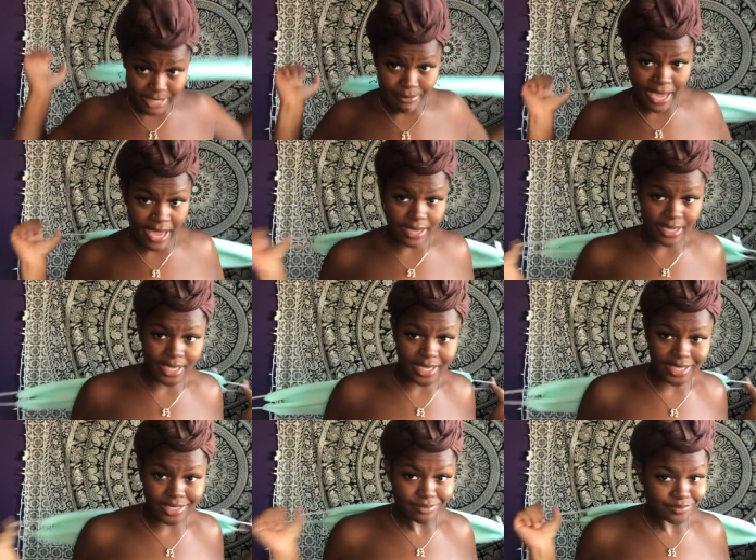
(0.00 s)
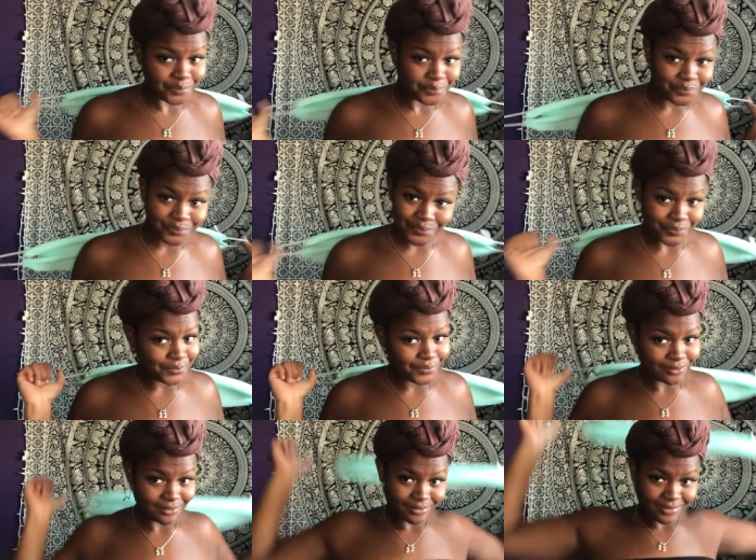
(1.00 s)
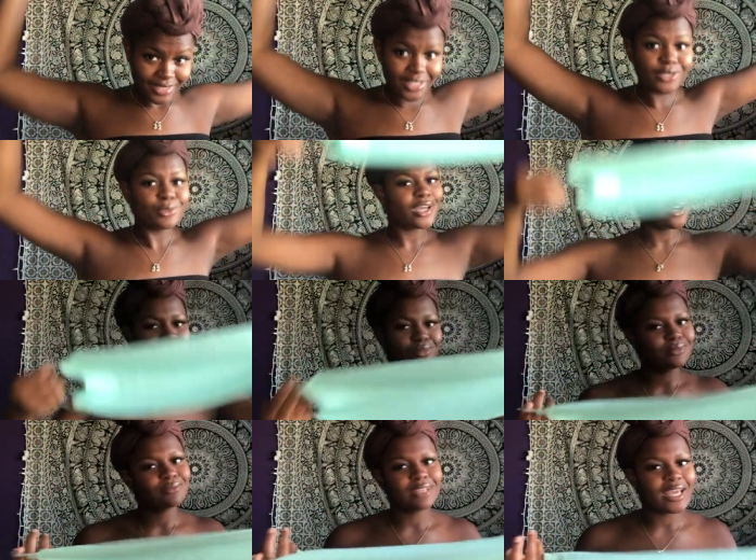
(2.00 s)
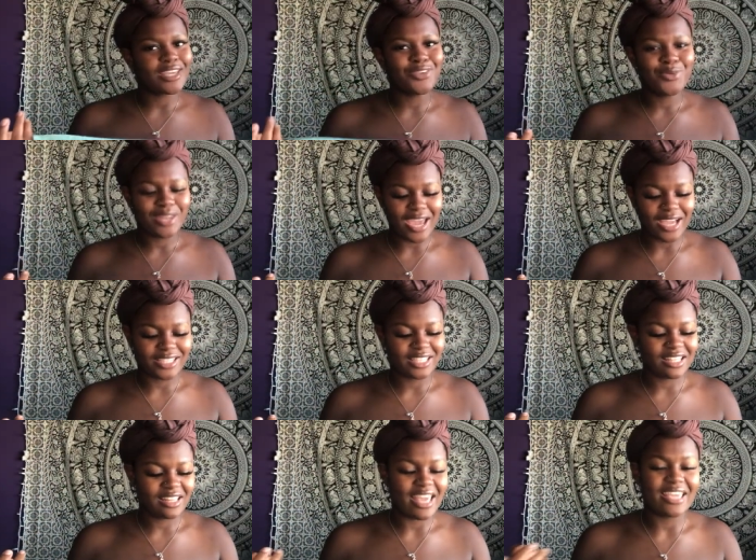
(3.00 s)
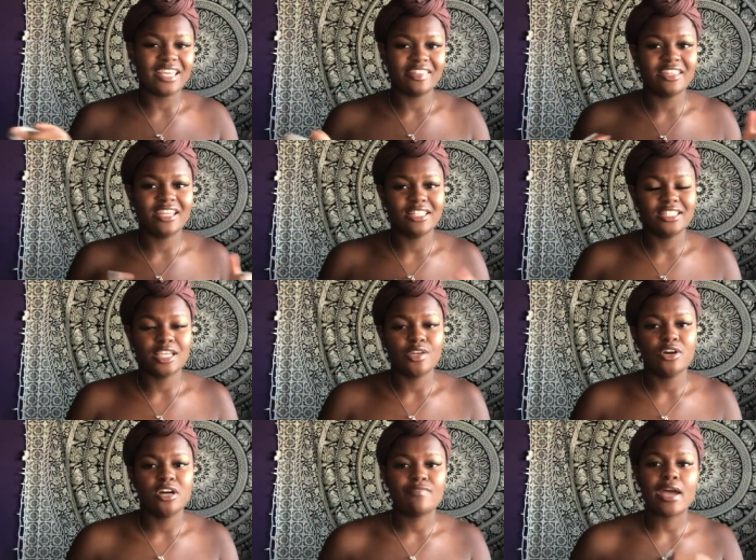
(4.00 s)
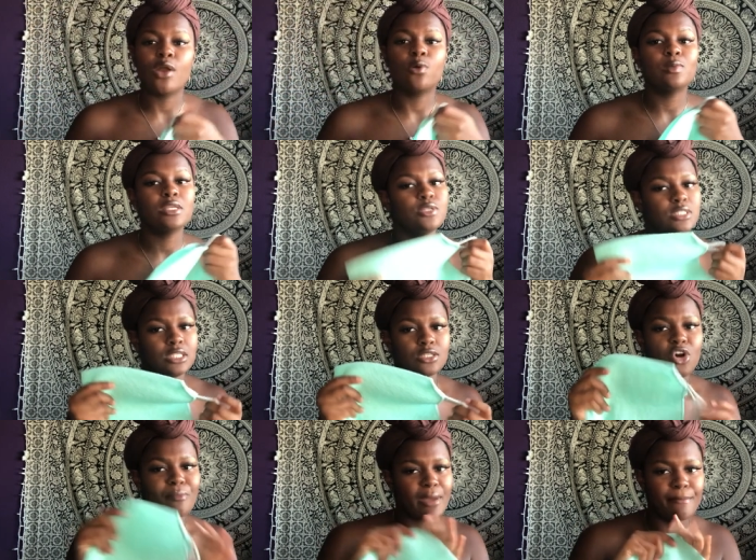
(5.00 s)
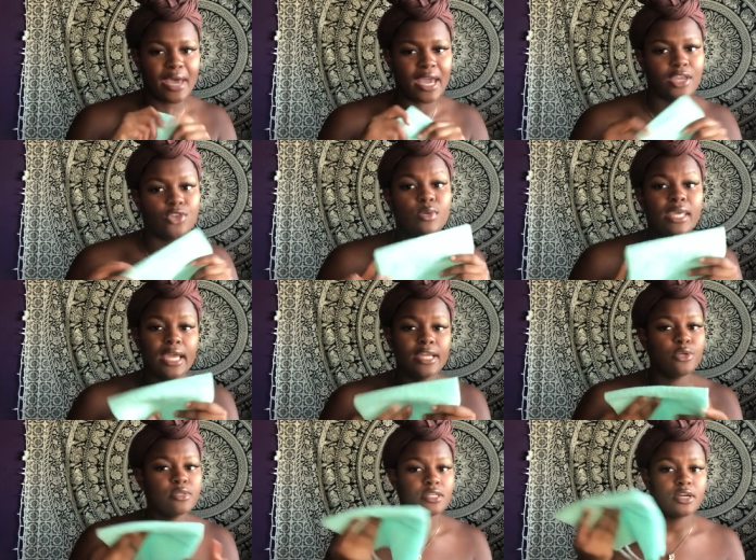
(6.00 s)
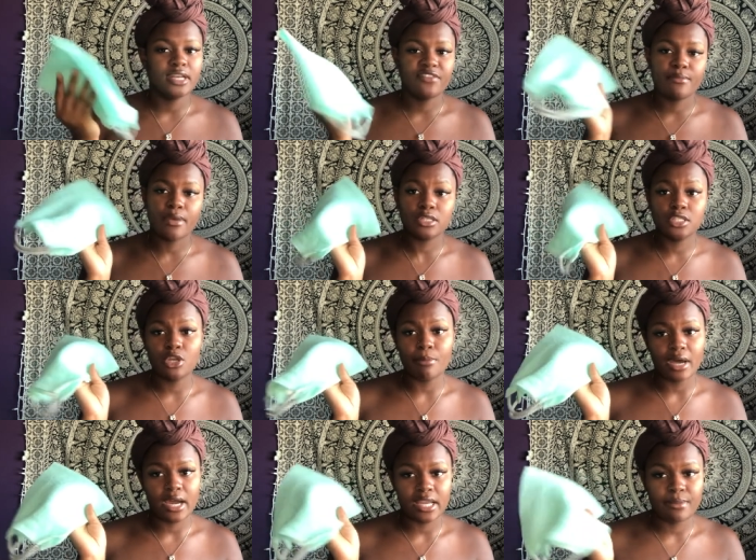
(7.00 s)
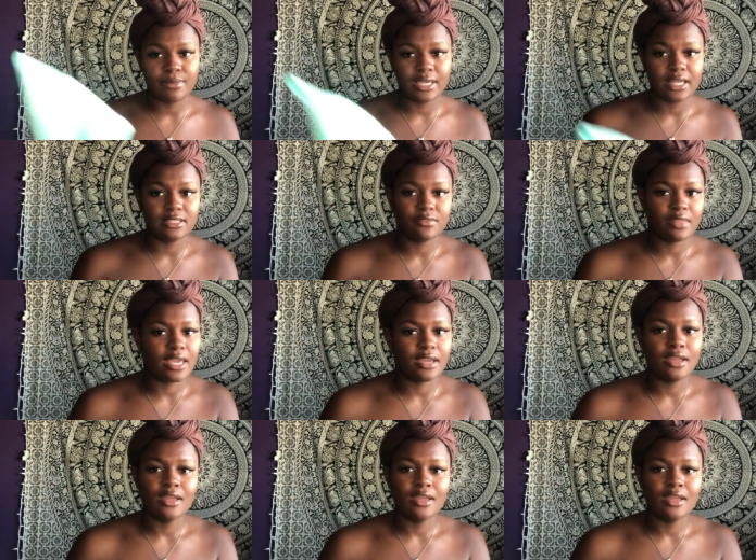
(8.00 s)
your back and, you know, like you can actually like get the dead skin off. I only use this on my back. You can use it on different parts of your body because of like